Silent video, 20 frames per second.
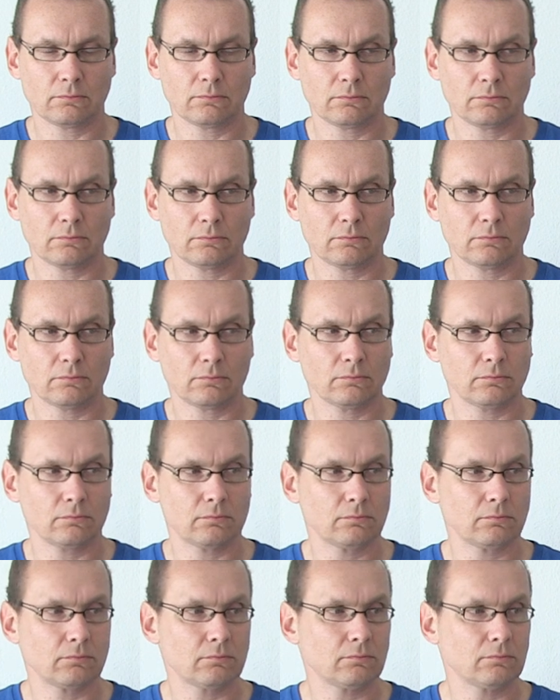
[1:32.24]

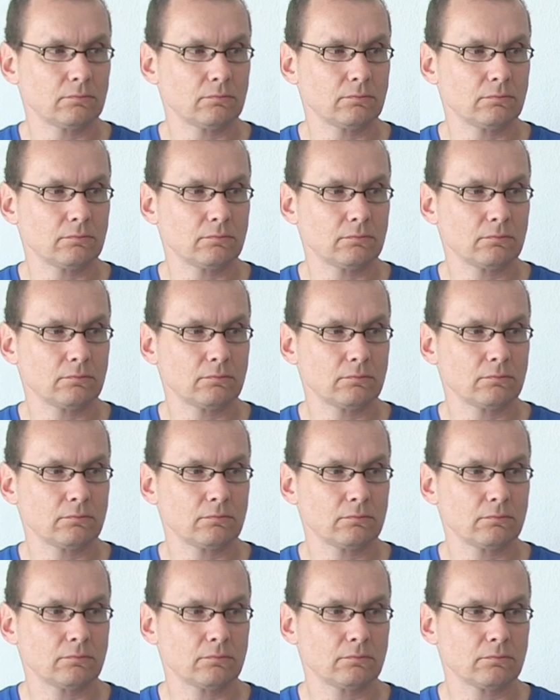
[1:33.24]

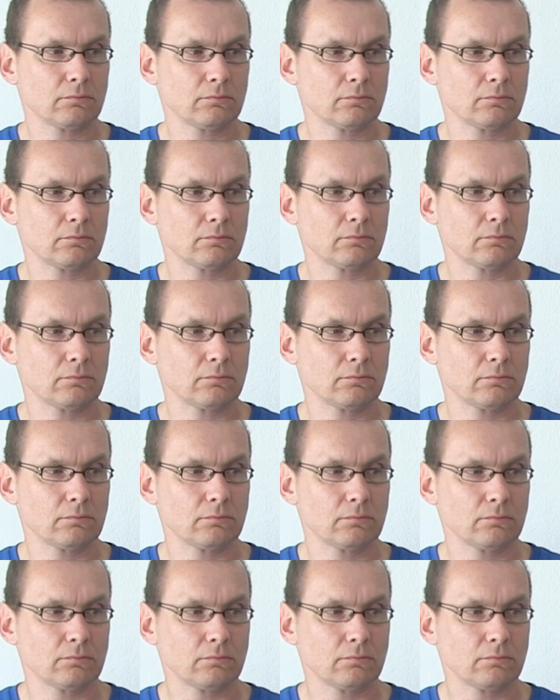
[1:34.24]
This person isn't speaking.